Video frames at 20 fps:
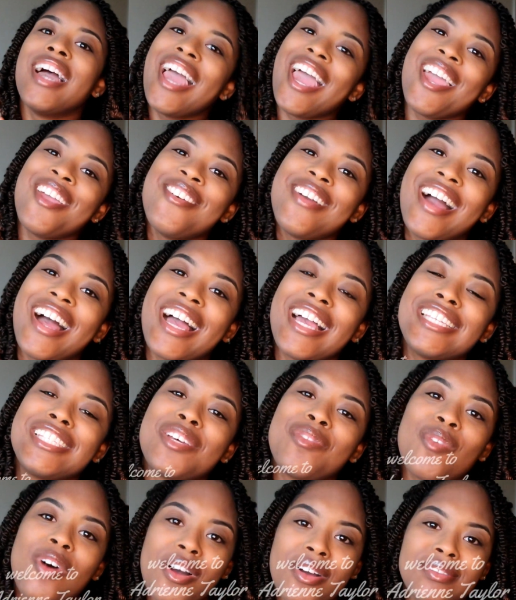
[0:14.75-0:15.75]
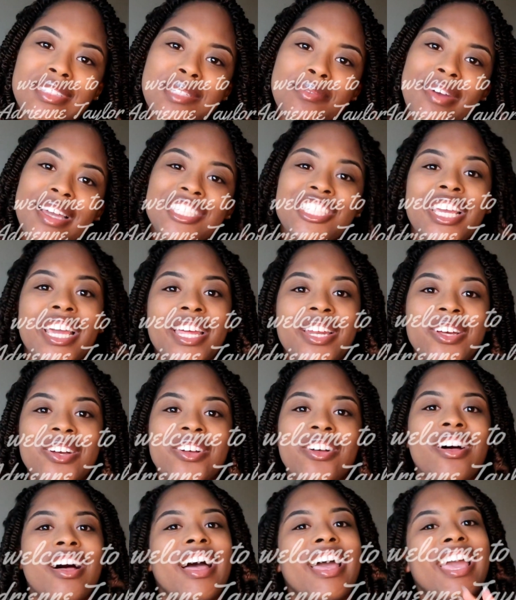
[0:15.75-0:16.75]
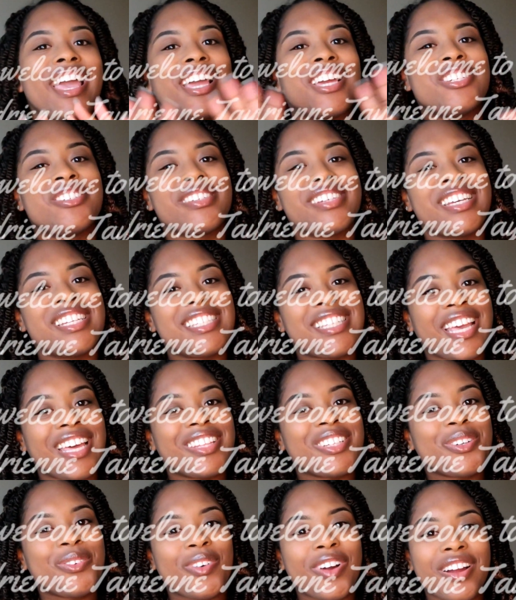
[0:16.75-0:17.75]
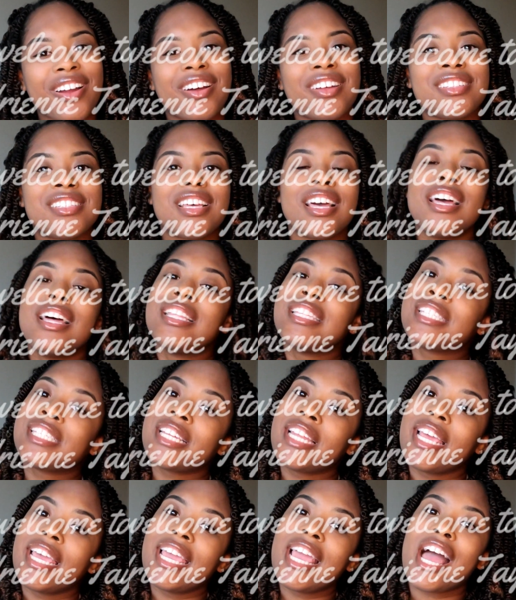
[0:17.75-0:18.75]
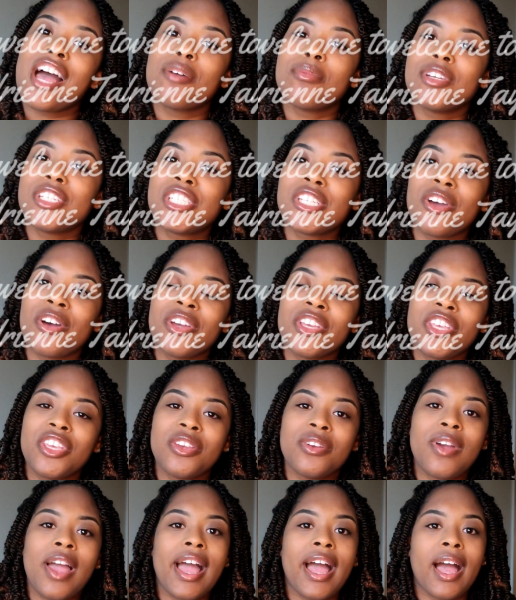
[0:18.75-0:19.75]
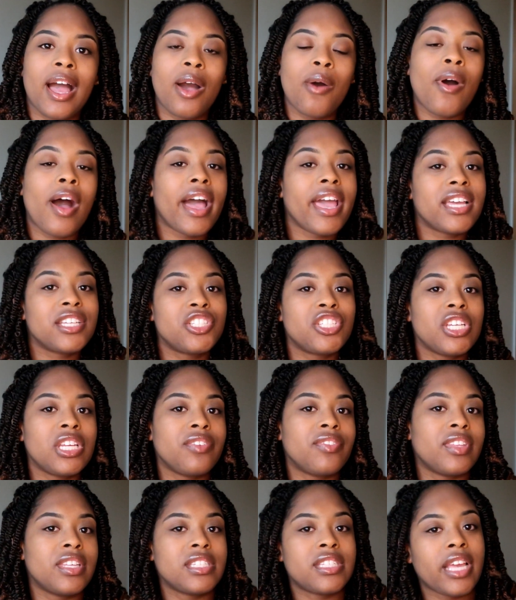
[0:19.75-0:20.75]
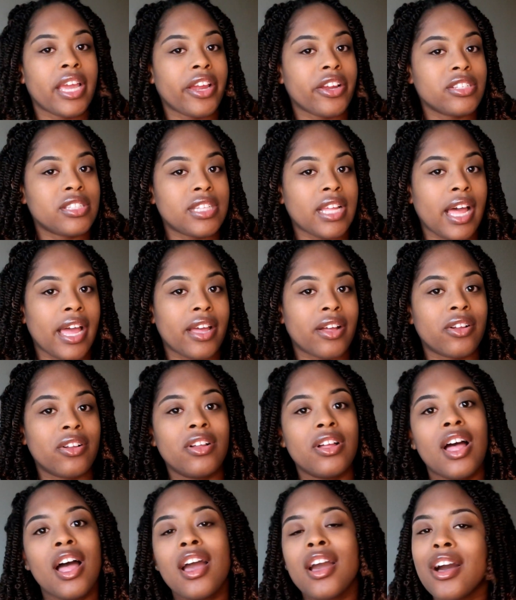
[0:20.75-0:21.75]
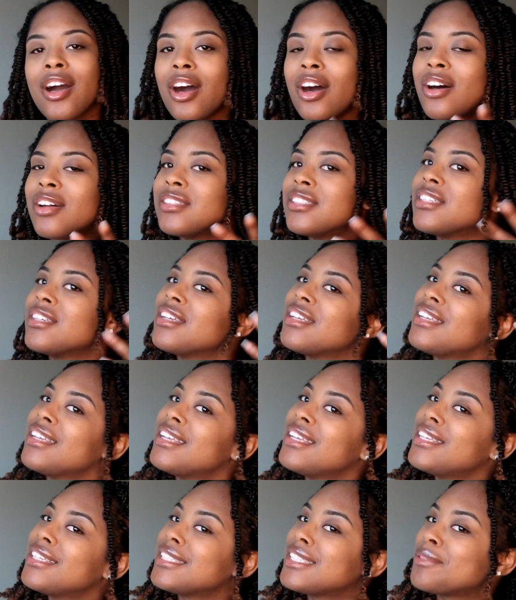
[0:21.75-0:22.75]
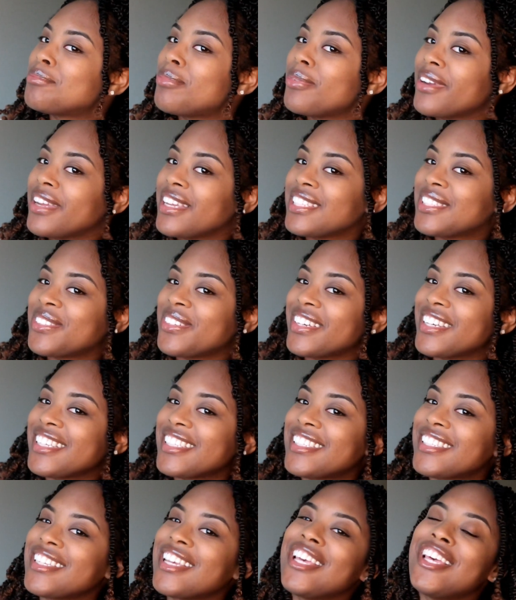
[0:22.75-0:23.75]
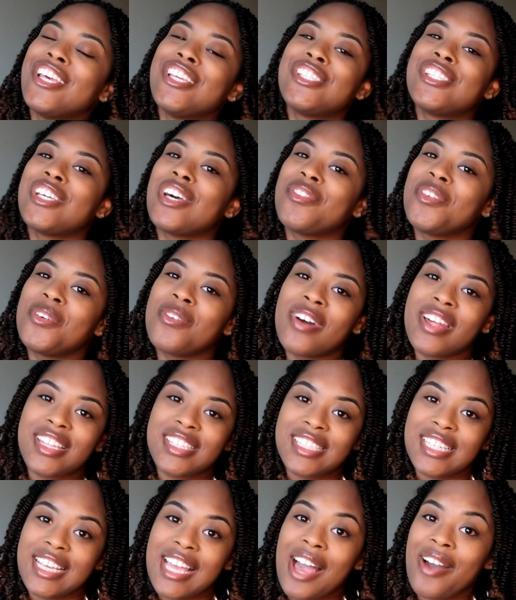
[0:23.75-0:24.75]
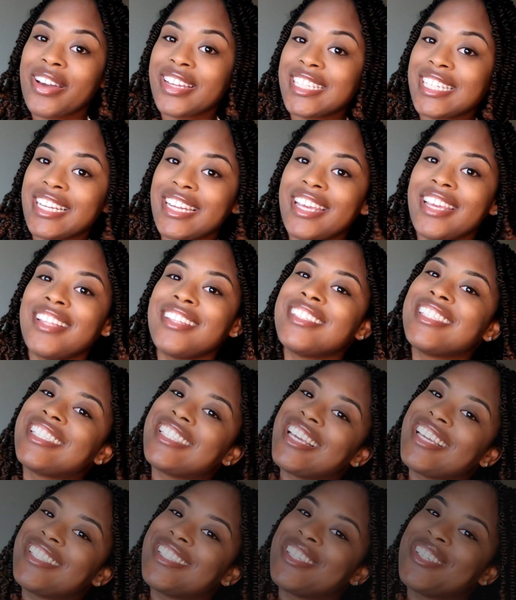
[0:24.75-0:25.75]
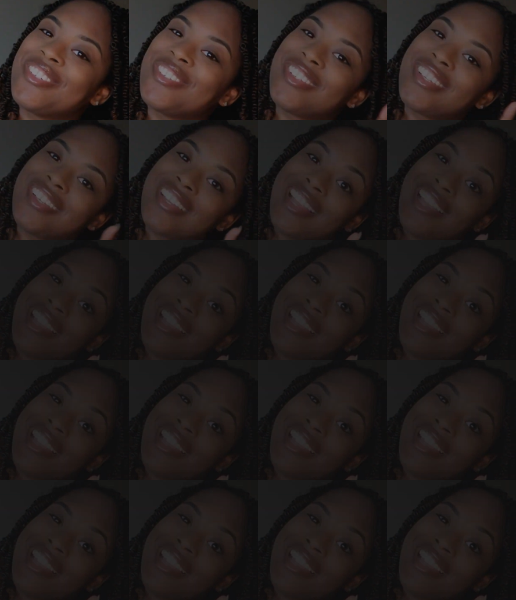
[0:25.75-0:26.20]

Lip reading: Hey you guys, and welcome to my channel, Adrienne Taylor World. Today I'll be showing you how I achieved this hairstyle called Spring Twist. So if you want to see how I did it, stay tuned.